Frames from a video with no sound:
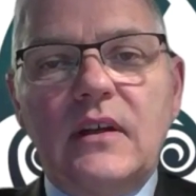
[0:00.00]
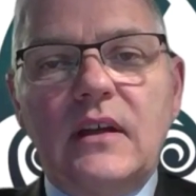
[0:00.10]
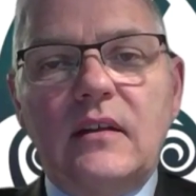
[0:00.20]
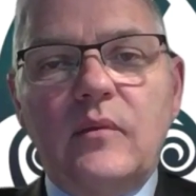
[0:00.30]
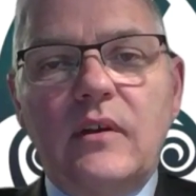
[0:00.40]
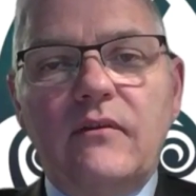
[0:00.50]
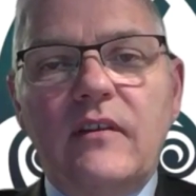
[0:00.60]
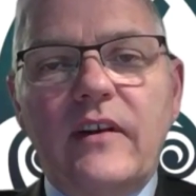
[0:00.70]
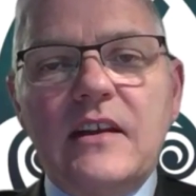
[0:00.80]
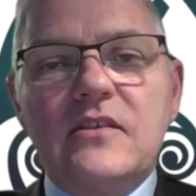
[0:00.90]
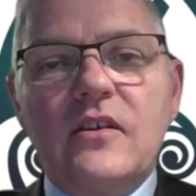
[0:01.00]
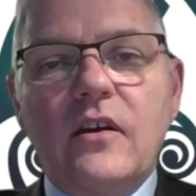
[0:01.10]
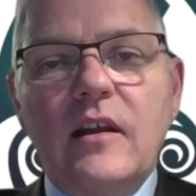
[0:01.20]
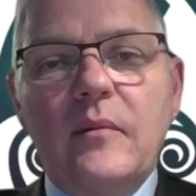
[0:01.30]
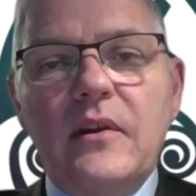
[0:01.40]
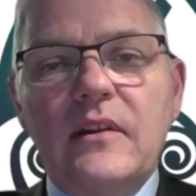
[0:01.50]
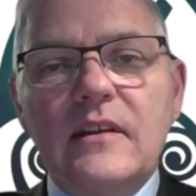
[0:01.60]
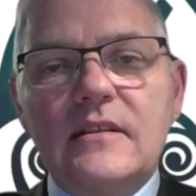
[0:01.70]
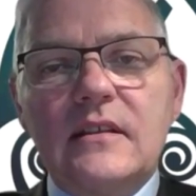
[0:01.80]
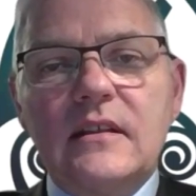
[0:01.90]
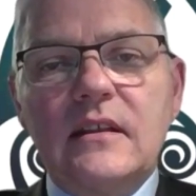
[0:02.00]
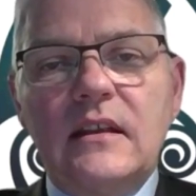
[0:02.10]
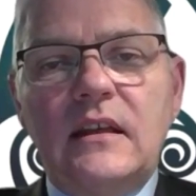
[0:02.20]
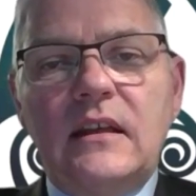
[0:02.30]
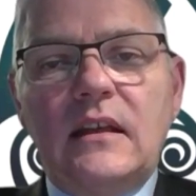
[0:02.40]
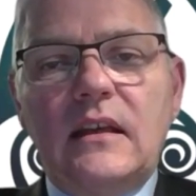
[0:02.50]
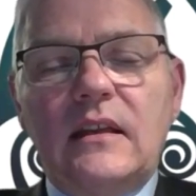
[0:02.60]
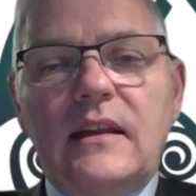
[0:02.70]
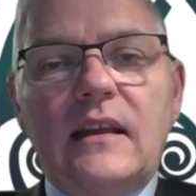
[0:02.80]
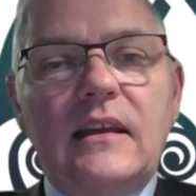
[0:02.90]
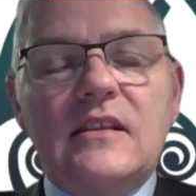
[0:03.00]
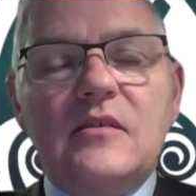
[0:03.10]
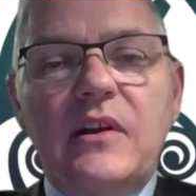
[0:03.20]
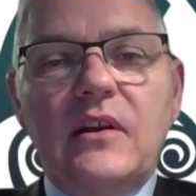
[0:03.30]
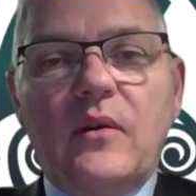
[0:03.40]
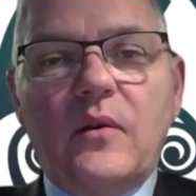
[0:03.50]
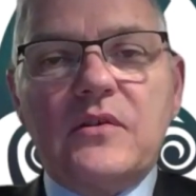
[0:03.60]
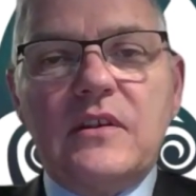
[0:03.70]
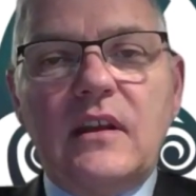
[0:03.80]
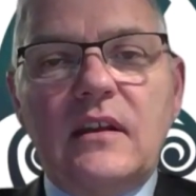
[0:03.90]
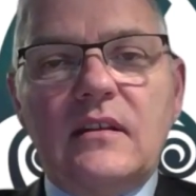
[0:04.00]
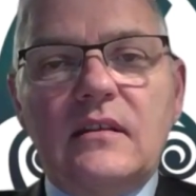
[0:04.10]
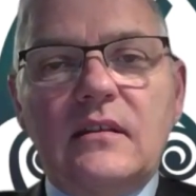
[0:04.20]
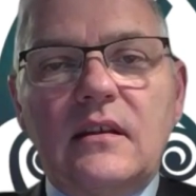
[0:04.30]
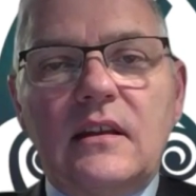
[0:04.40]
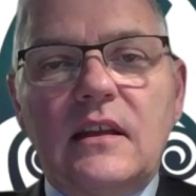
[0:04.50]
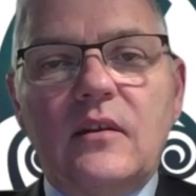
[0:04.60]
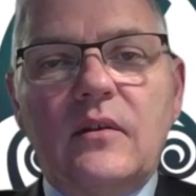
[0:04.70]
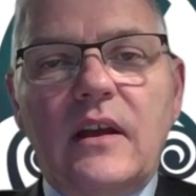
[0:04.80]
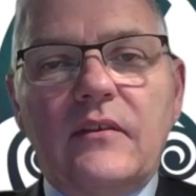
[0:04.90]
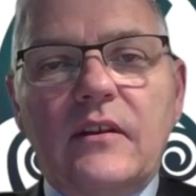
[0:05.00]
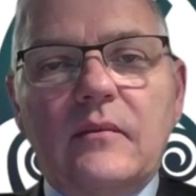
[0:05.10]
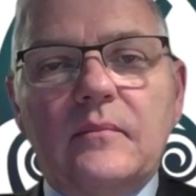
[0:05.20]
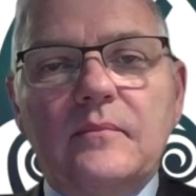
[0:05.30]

And we feel very strongly about this, and that needs to be negotiated at EU level.